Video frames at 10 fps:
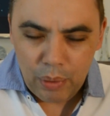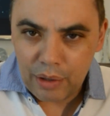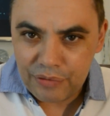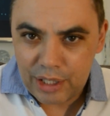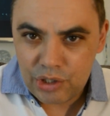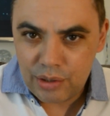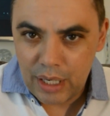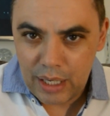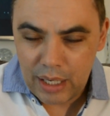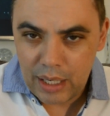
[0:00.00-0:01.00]
one of
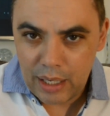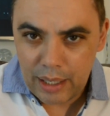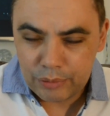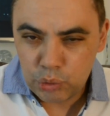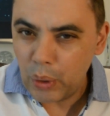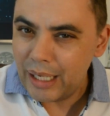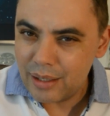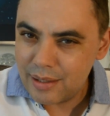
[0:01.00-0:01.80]
the trailer